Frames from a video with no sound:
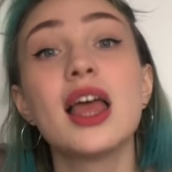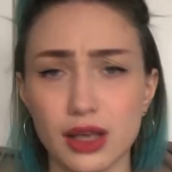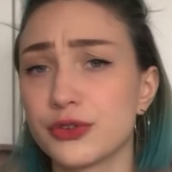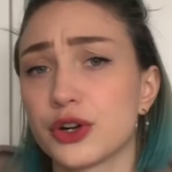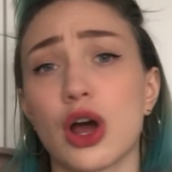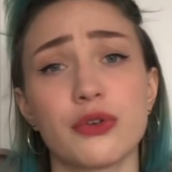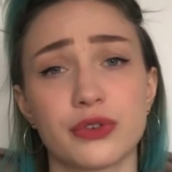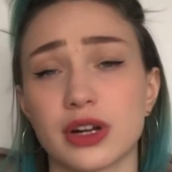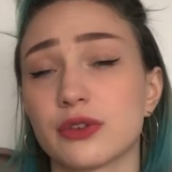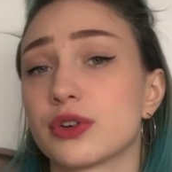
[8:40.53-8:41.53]
If you're
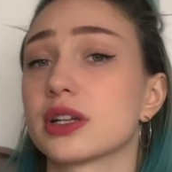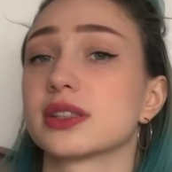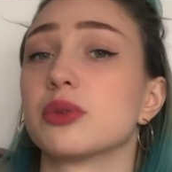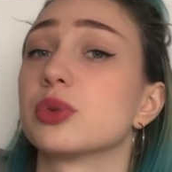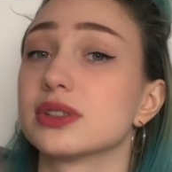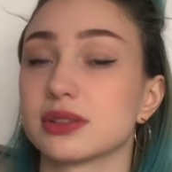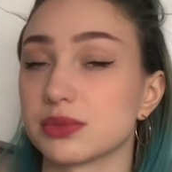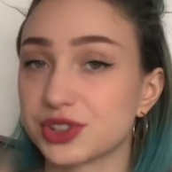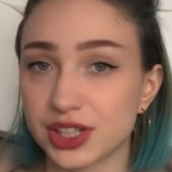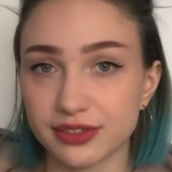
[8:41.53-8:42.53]
offering, for example,
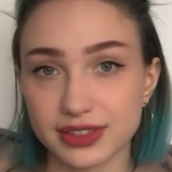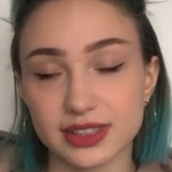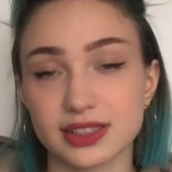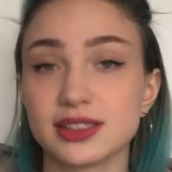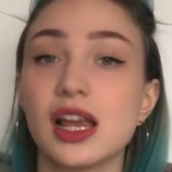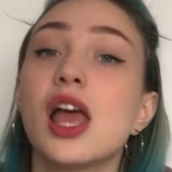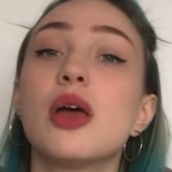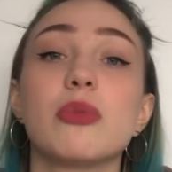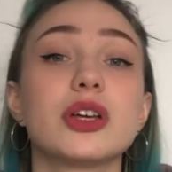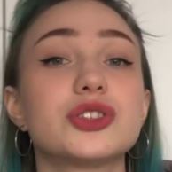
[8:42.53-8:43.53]
some services,
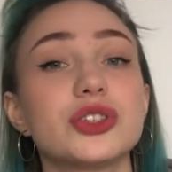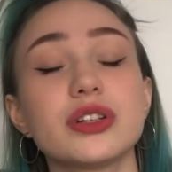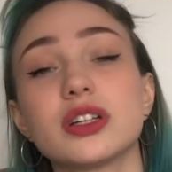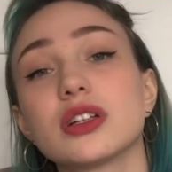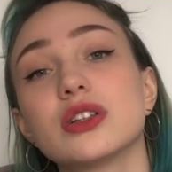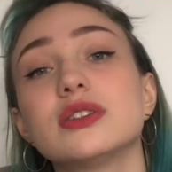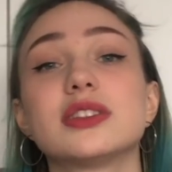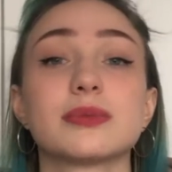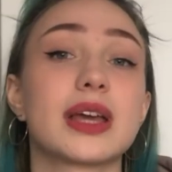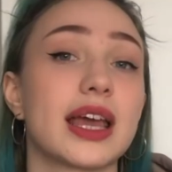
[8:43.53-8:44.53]
make sure you include
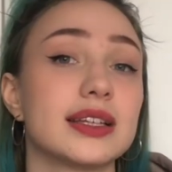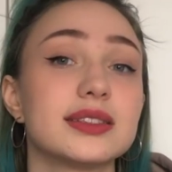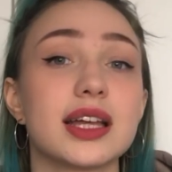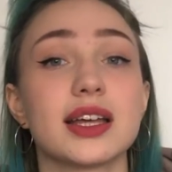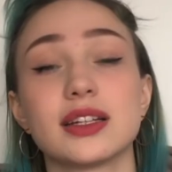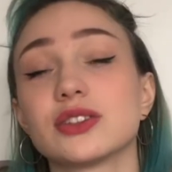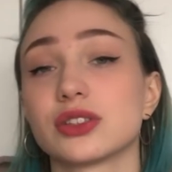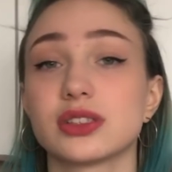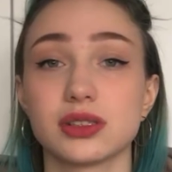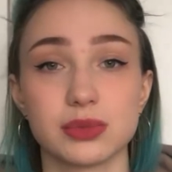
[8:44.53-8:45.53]
some case studies
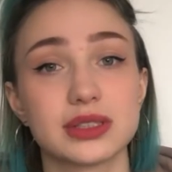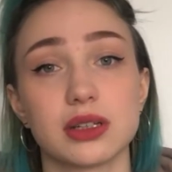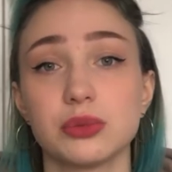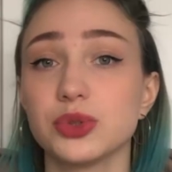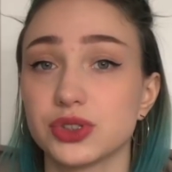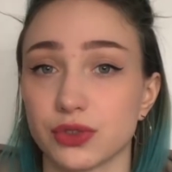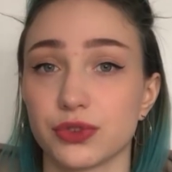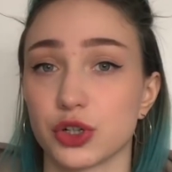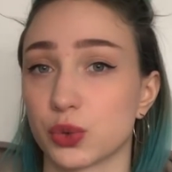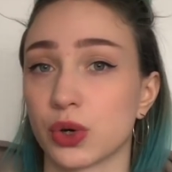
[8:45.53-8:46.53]
or some examples
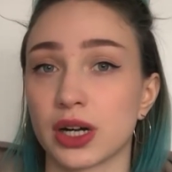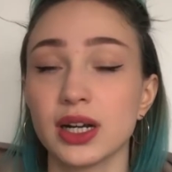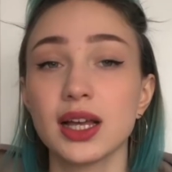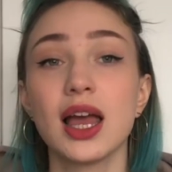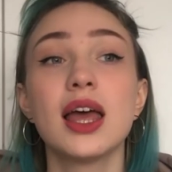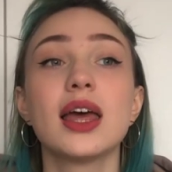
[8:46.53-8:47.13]
of your work.